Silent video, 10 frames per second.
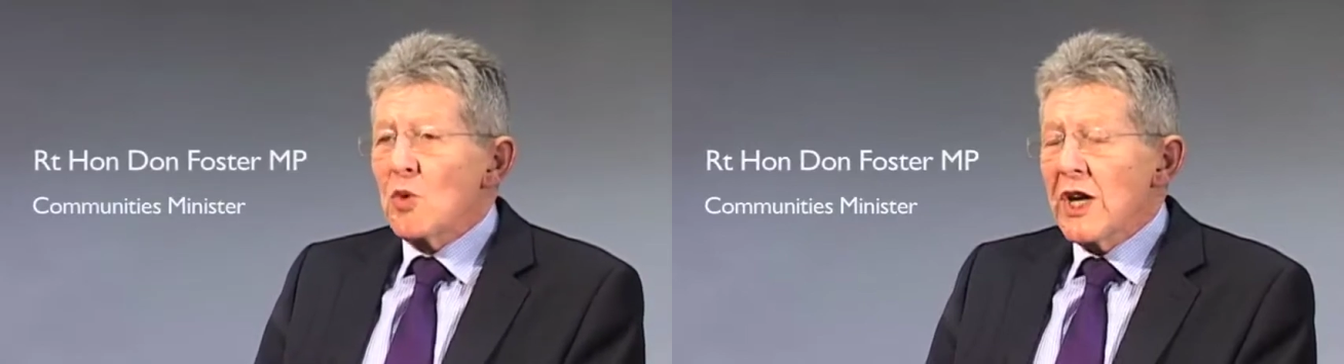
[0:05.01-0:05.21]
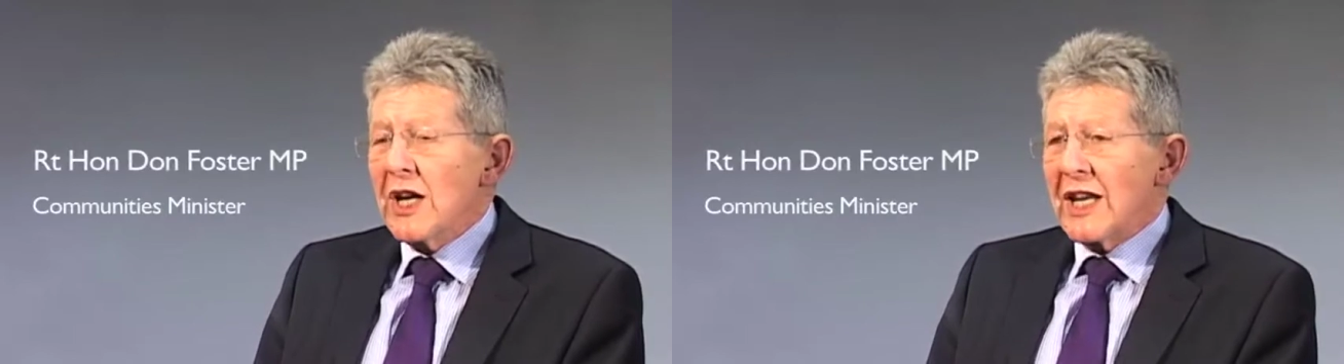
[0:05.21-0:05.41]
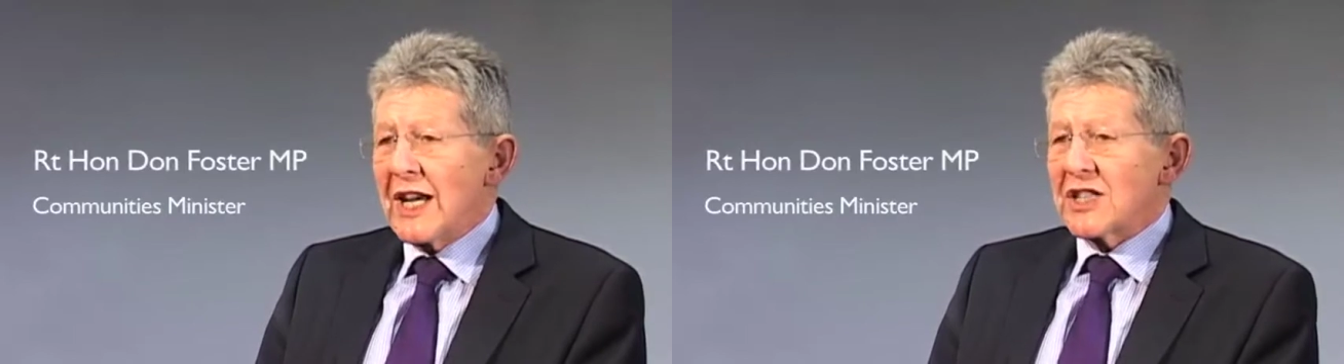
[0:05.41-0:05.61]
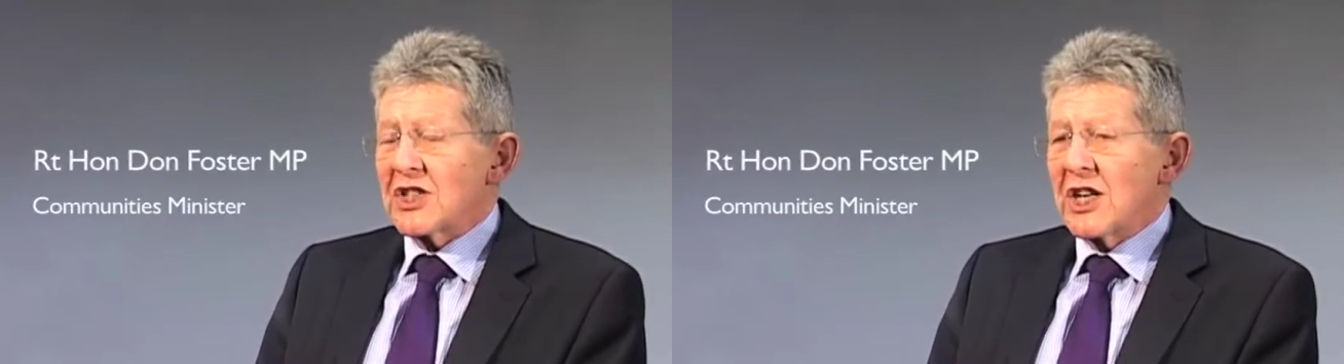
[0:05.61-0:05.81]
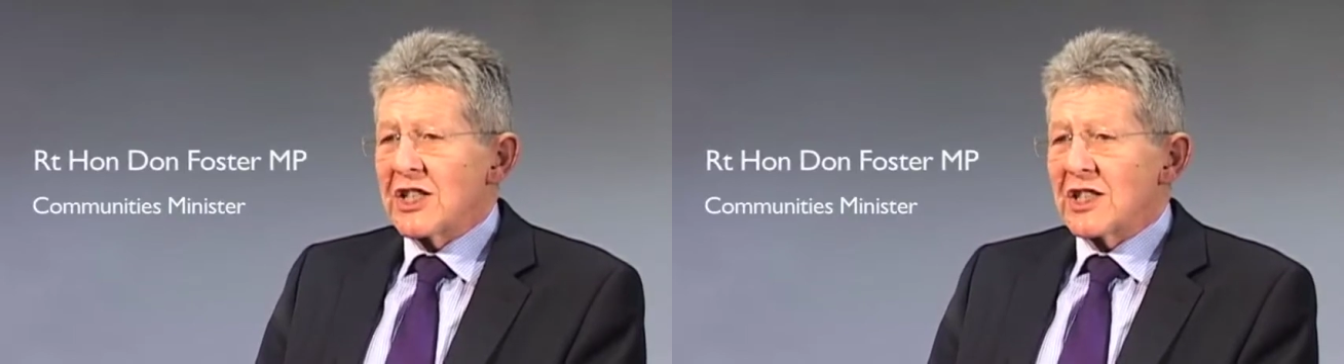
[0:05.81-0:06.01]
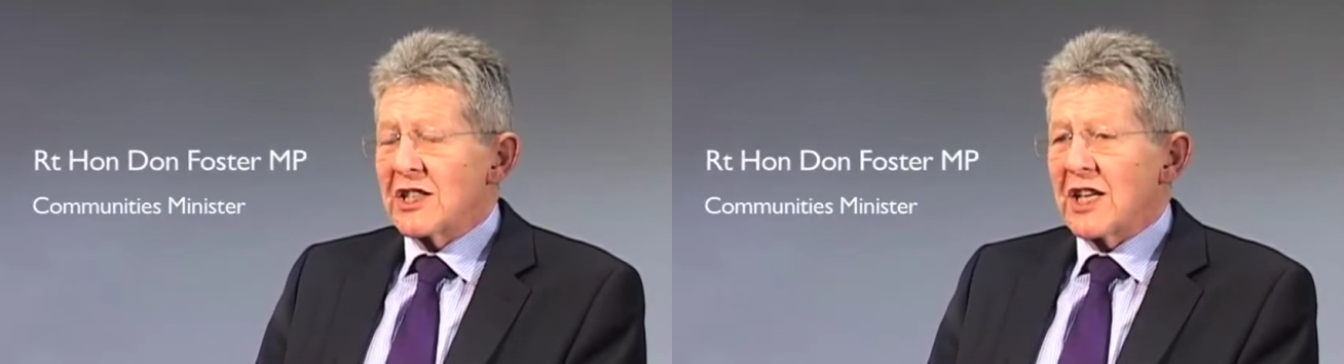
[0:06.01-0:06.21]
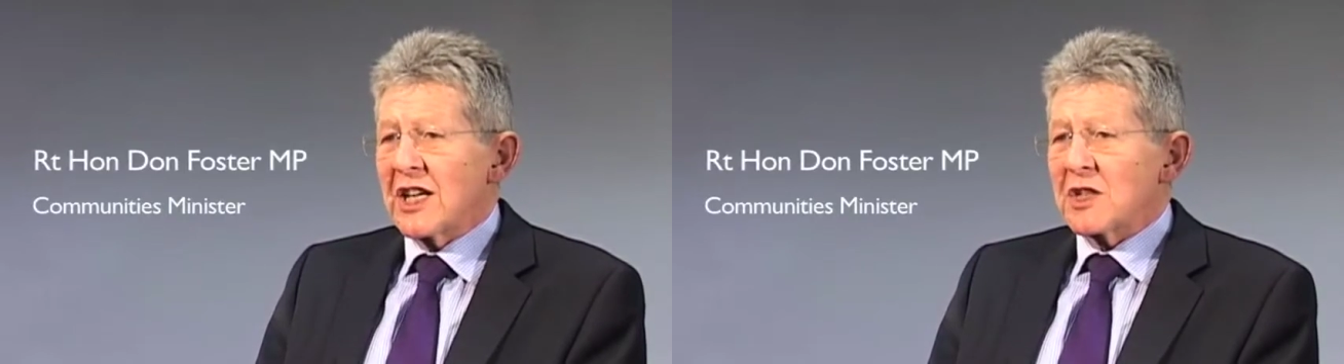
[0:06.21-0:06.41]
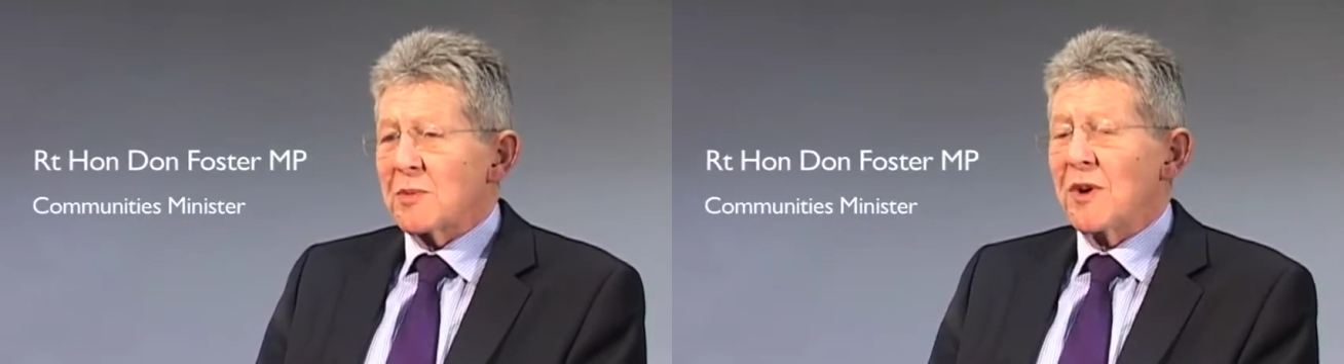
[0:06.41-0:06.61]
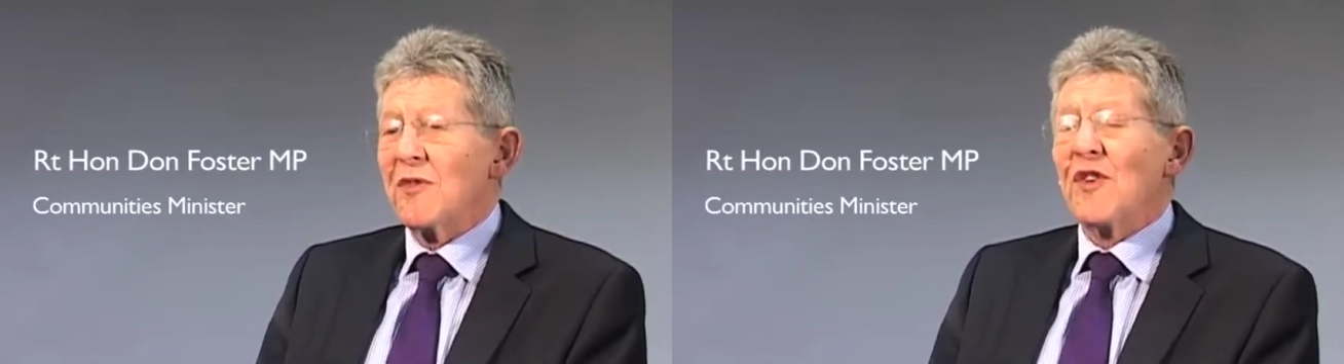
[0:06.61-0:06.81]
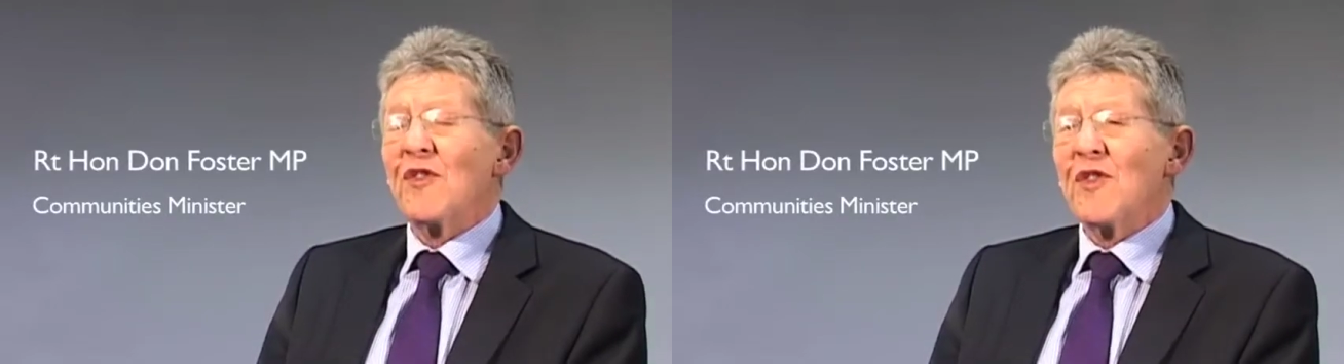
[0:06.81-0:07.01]
really exciting things,
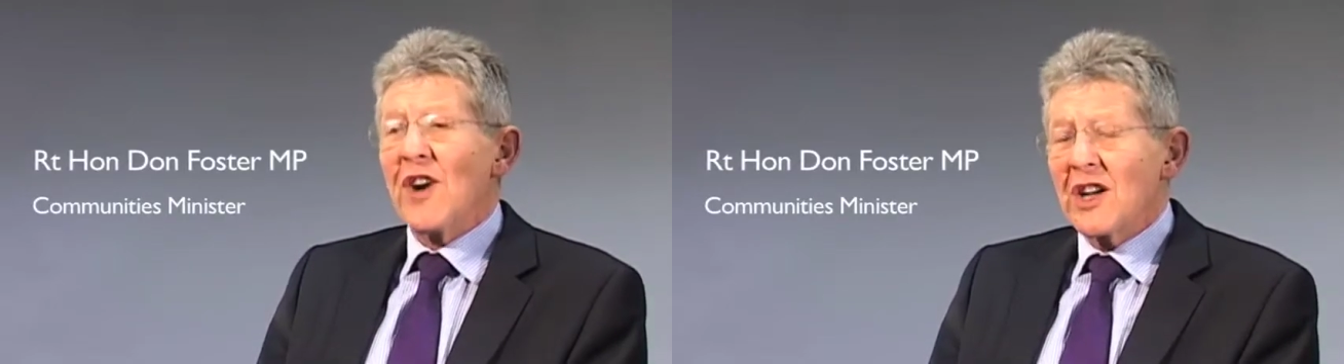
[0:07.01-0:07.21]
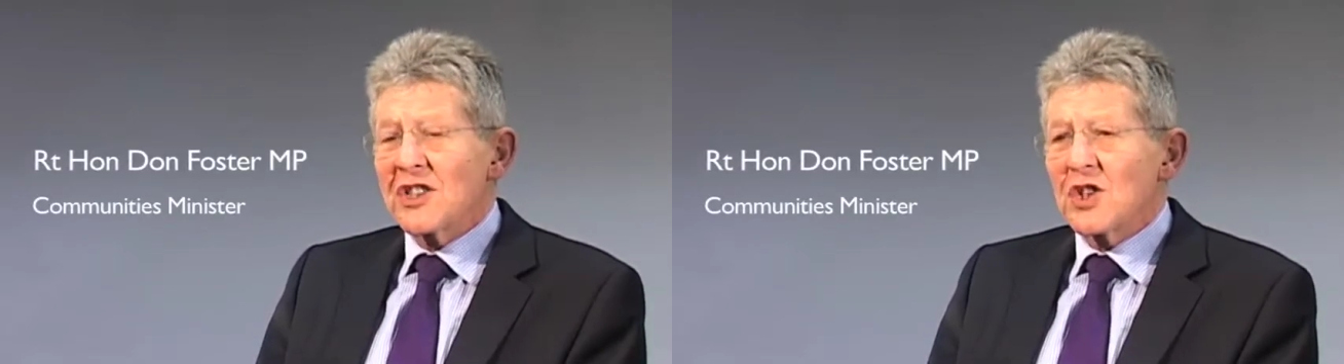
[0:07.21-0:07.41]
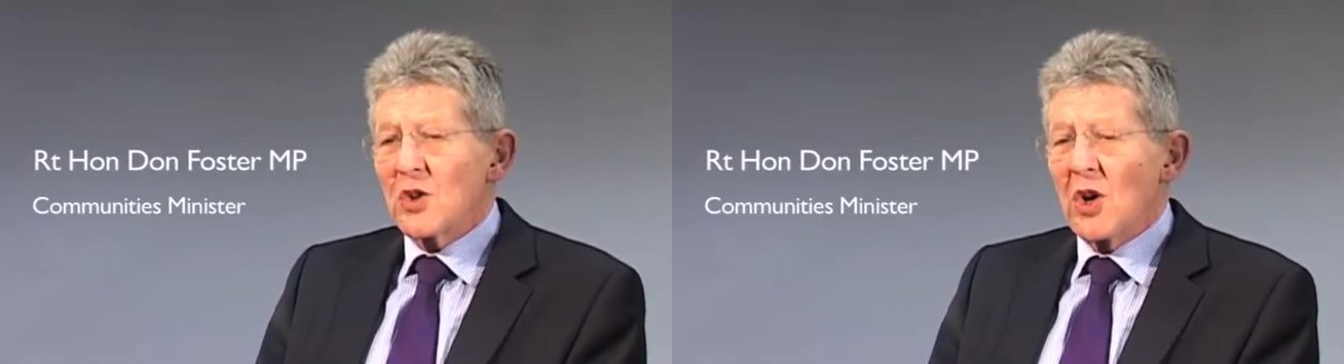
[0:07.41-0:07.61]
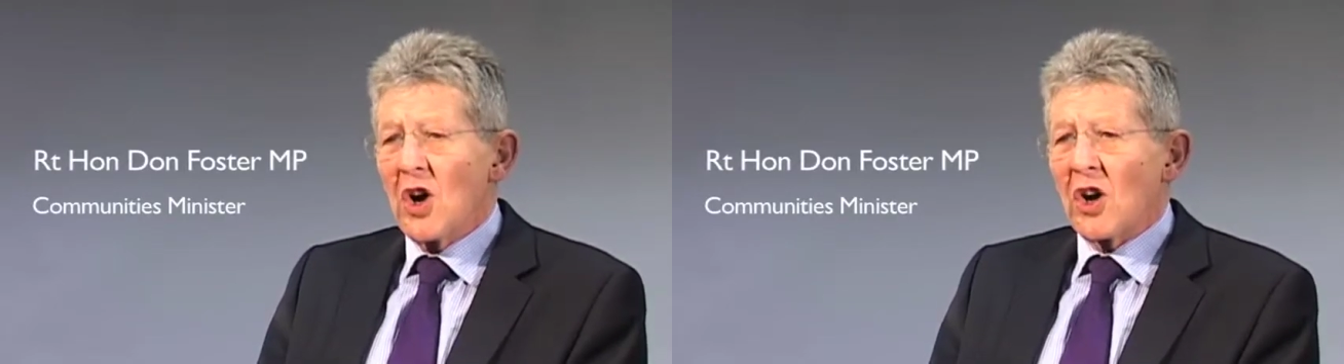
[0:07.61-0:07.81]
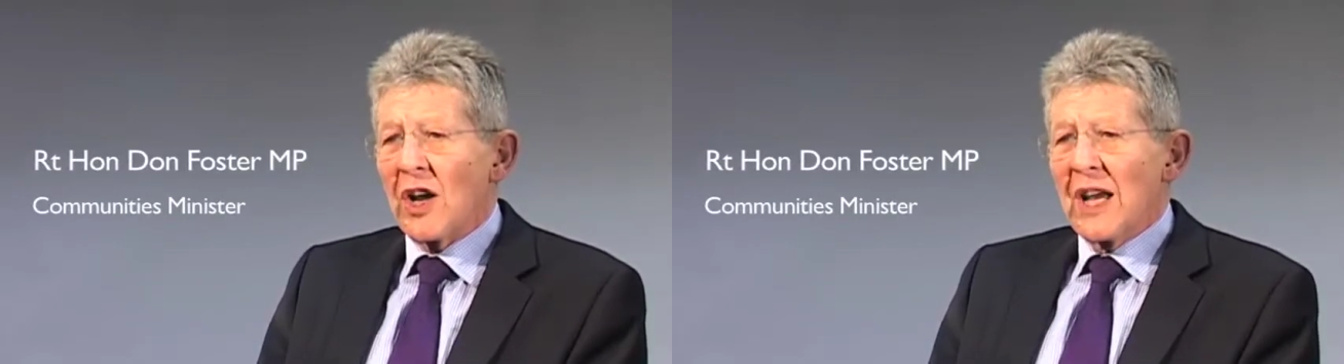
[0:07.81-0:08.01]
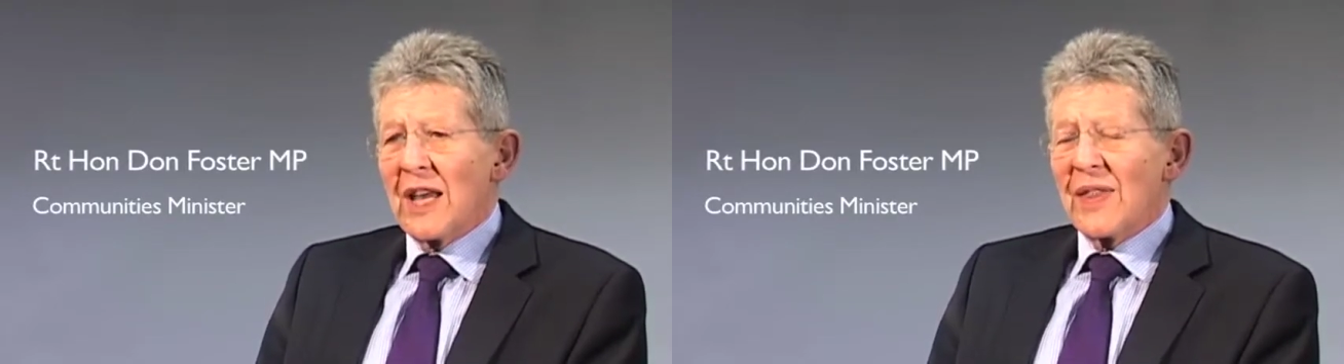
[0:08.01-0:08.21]
but for far too long,